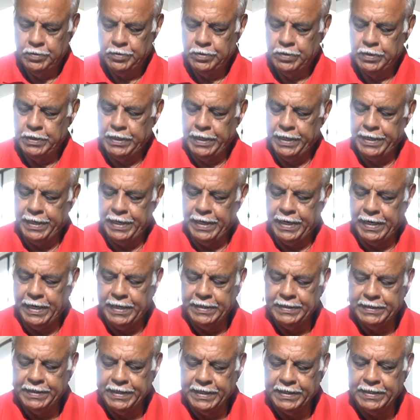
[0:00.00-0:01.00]
Then
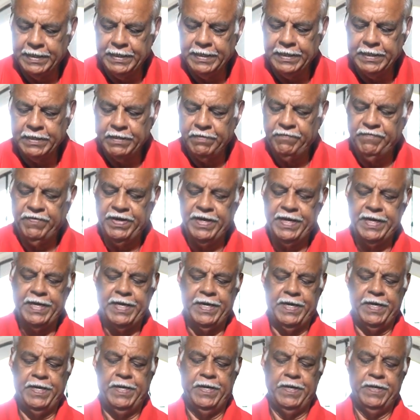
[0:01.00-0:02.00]
I'll take little
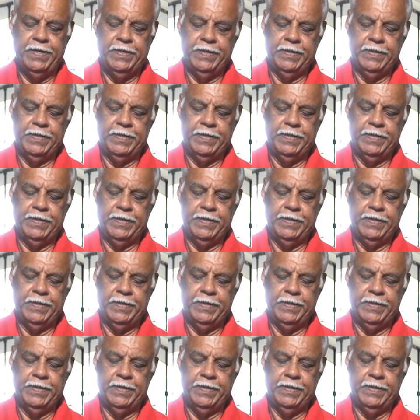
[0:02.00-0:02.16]
vinegar,